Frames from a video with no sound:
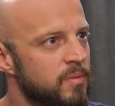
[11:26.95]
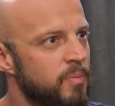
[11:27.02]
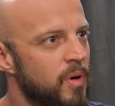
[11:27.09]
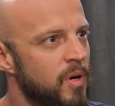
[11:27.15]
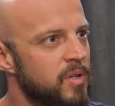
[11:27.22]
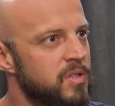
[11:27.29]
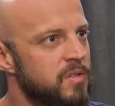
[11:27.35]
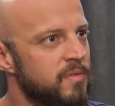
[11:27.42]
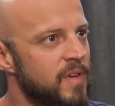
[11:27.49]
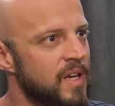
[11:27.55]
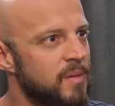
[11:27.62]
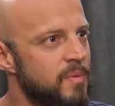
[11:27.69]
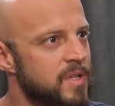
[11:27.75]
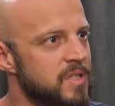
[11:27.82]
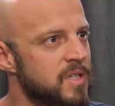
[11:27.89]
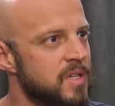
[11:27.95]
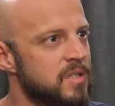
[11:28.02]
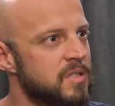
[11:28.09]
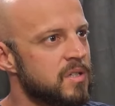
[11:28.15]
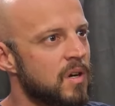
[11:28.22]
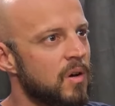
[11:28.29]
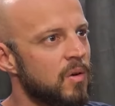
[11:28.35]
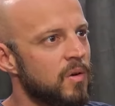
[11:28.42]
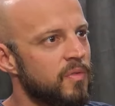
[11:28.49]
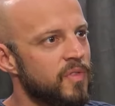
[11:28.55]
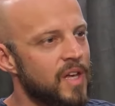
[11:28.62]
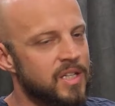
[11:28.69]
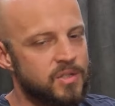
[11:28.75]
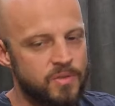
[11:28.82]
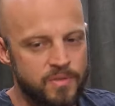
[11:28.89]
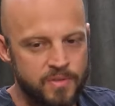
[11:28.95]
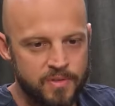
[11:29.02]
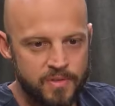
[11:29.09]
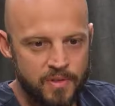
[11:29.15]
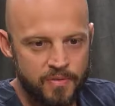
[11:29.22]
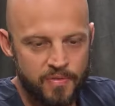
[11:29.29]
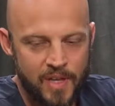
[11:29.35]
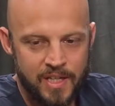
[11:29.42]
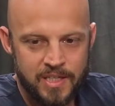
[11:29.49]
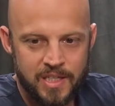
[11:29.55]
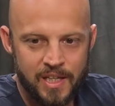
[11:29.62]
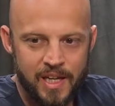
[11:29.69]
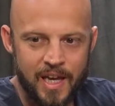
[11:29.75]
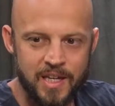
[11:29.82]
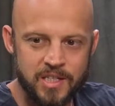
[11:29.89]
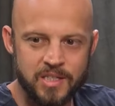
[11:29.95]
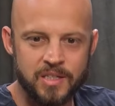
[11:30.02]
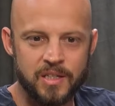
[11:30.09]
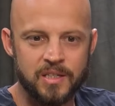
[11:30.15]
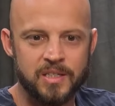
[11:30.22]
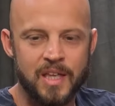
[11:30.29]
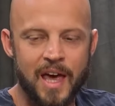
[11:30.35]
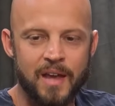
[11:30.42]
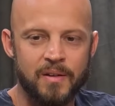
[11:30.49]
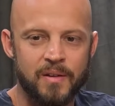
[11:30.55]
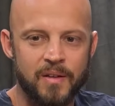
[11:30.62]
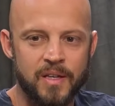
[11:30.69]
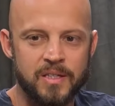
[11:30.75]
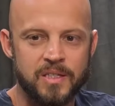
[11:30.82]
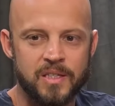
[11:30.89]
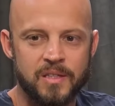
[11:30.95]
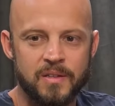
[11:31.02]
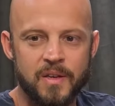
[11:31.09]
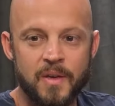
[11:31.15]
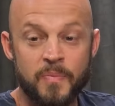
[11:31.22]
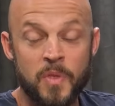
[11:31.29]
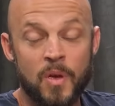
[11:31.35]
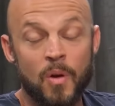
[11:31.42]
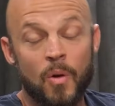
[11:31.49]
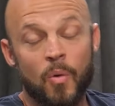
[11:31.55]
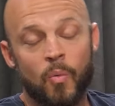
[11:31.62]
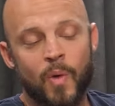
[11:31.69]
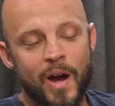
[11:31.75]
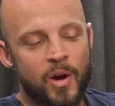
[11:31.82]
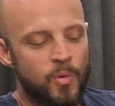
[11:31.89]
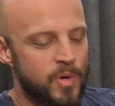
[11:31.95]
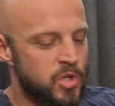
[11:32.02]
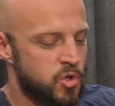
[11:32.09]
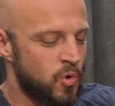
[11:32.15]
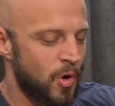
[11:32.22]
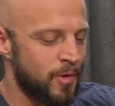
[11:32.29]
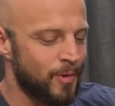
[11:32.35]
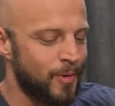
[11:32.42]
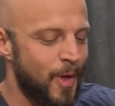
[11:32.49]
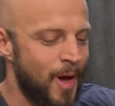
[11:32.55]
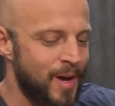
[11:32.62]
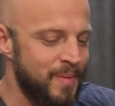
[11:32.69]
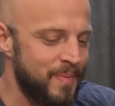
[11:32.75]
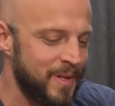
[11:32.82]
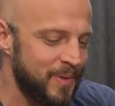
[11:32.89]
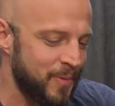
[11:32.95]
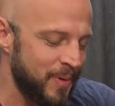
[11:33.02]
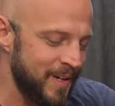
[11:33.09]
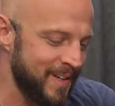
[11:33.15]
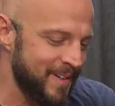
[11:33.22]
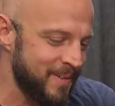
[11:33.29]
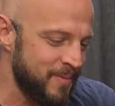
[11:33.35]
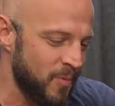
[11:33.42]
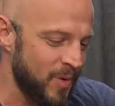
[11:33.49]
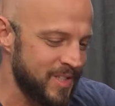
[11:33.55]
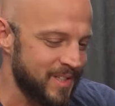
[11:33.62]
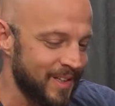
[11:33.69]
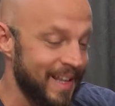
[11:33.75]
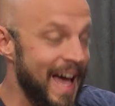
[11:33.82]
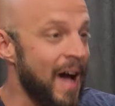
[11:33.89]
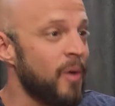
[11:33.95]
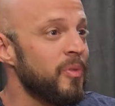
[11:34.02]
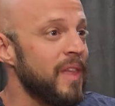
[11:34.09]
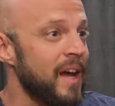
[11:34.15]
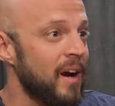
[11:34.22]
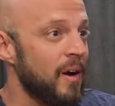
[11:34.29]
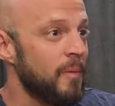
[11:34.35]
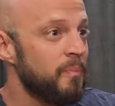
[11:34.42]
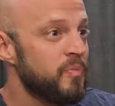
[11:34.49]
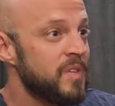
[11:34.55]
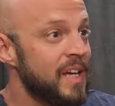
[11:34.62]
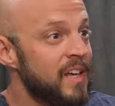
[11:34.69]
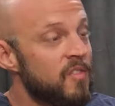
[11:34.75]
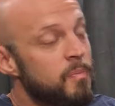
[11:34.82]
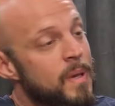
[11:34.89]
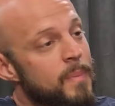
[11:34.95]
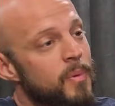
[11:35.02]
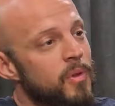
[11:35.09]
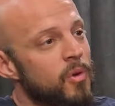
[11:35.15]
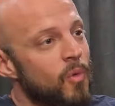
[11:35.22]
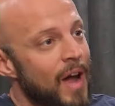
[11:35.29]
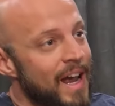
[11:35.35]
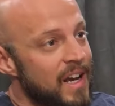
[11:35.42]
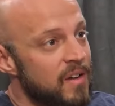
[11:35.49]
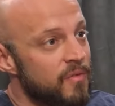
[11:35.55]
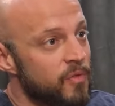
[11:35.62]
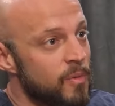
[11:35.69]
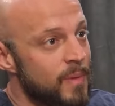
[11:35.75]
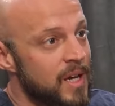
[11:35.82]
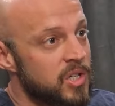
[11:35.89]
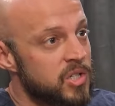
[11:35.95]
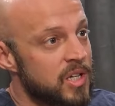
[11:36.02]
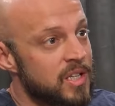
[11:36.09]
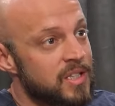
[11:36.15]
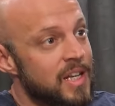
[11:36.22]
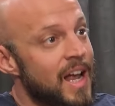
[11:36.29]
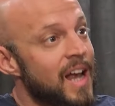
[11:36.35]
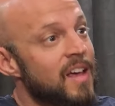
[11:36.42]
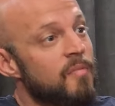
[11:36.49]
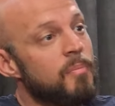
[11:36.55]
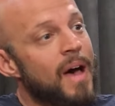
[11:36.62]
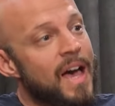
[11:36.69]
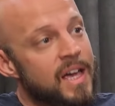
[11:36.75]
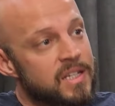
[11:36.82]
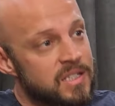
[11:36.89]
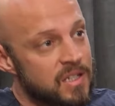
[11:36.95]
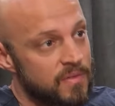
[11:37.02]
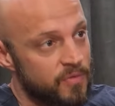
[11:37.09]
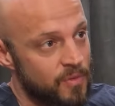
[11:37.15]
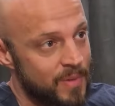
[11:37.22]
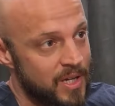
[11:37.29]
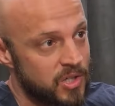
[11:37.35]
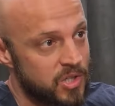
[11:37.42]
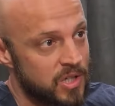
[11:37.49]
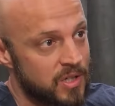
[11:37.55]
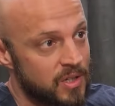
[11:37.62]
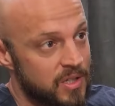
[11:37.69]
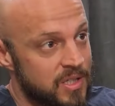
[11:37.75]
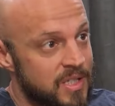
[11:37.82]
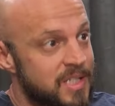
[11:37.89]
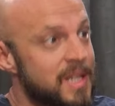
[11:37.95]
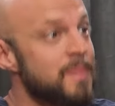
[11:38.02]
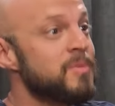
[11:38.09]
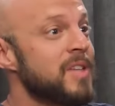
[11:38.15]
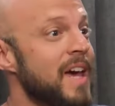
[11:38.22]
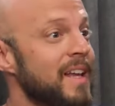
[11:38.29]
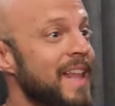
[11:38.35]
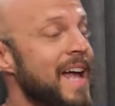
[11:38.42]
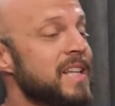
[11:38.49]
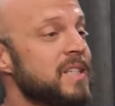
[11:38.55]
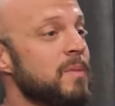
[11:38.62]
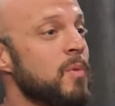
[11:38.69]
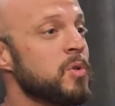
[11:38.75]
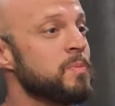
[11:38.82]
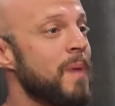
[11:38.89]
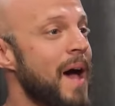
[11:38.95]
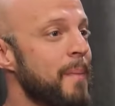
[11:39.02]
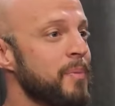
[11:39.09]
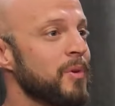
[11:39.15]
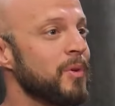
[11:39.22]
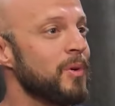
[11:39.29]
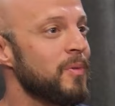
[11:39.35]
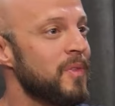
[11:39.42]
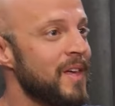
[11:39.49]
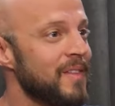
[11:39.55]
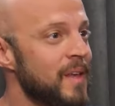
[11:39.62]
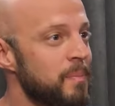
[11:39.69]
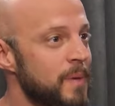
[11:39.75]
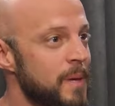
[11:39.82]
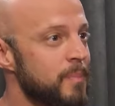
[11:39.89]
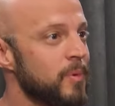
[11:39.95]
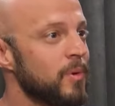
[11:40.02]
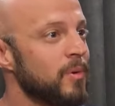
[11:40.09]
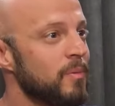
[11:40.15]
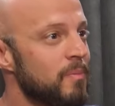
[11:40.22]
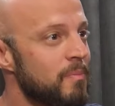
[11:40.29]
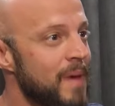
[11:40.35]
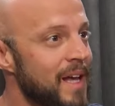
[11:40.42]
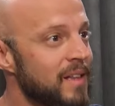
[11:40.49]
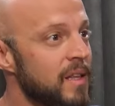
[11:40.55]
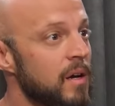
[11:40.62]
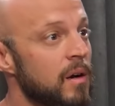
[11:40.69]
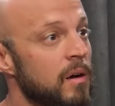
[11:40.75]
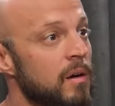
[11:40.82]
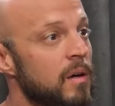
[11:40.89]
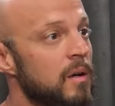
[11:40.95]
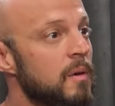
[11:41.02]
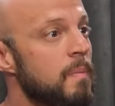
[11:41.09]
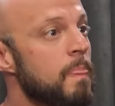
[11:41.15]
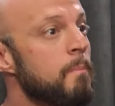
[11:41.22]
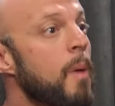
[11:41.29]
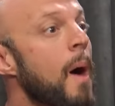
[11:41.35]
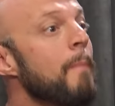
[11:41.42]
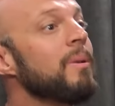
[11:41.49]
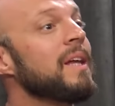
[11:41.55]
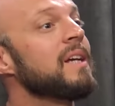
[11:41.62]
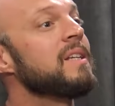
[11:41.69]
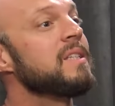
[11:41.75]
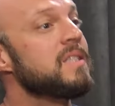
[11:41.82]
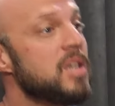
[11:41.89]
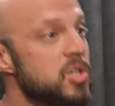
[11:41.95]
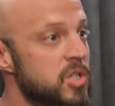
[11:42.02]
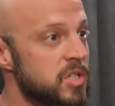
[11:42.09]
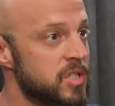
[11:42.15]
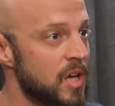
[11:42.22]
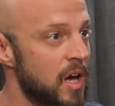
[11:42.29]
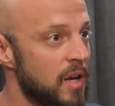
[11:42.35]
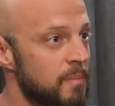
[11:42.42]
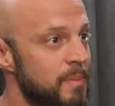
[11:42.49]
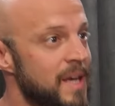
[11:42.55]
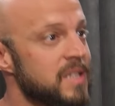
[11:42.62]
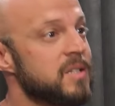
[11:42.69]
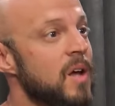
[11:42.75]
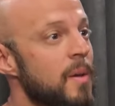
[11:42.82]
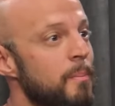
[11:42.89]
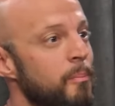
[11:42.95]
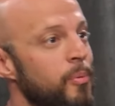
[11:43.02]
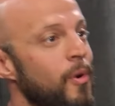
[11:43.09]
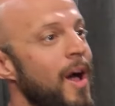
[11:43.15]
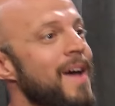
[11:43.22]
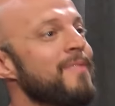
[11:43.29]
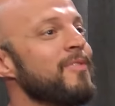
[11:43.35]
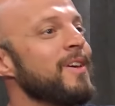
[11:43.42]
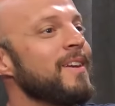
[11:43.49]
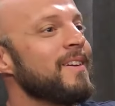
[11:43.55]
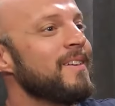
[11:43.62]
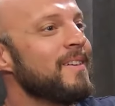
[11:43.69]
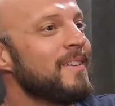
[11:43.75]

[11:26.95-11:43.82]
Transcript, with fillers: parts of any business. So if that's if that's the case, is that is where do we draw the line between what's allowed there to give people the right information and to not have biased information? Because it seems like that's the most popular thing that people make their public decisions on based on private